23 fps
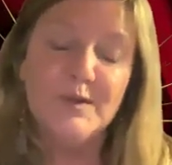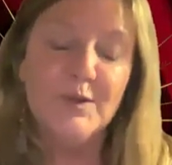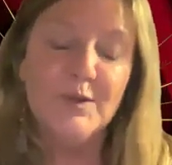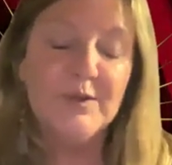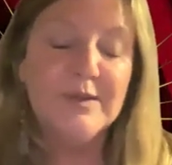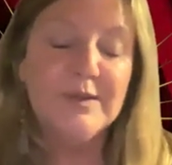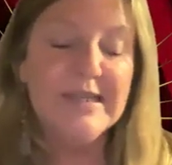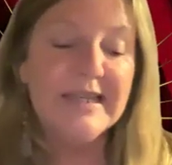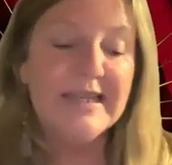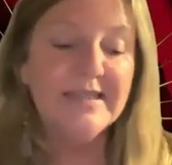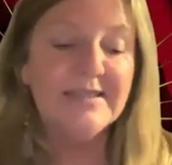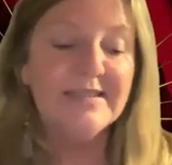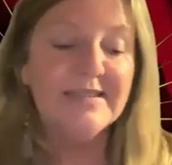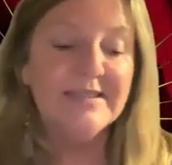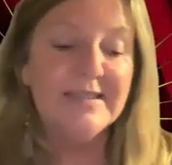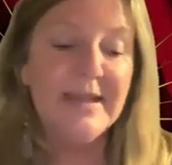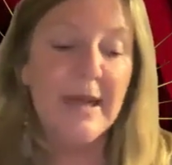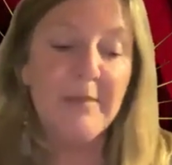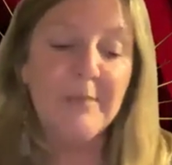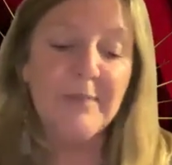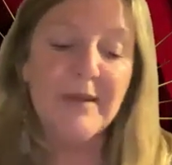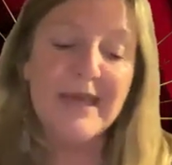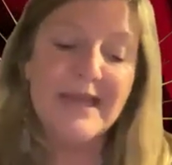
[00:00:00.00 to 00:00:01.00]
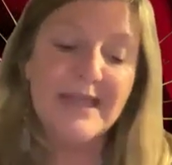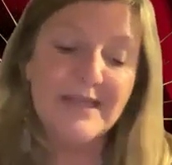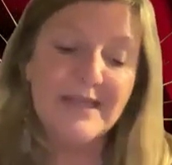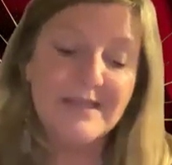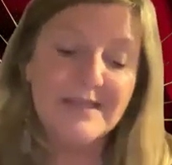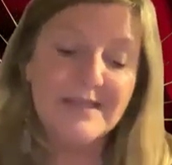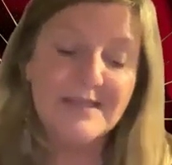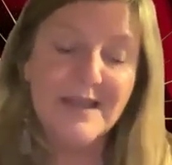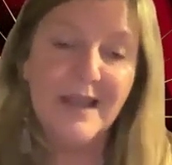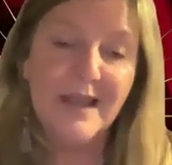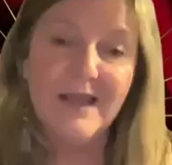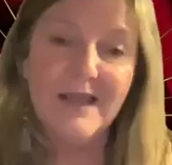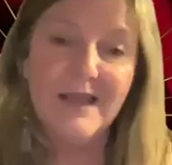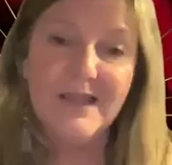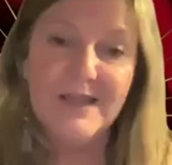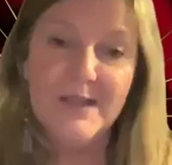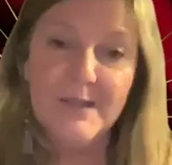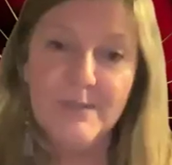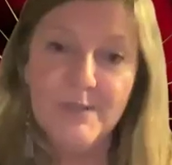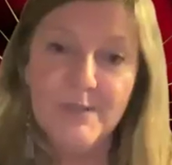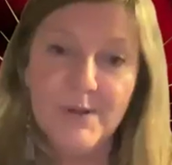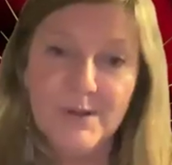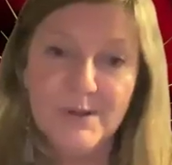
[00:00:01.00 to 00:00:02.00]
So take a step
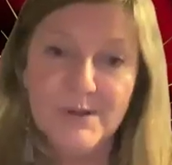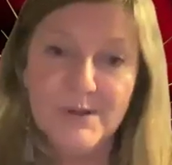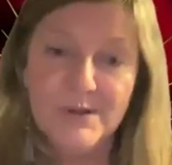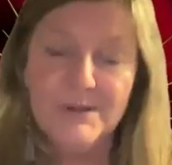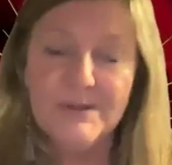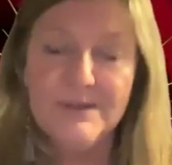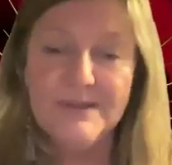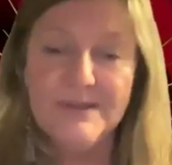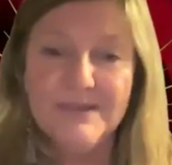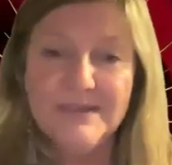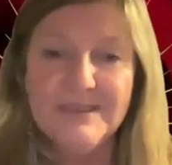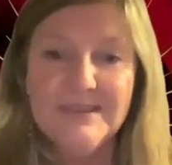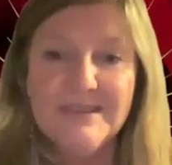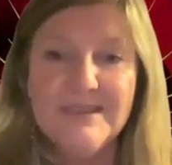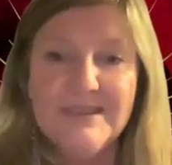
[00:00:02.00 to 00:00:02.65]
inside the pearl,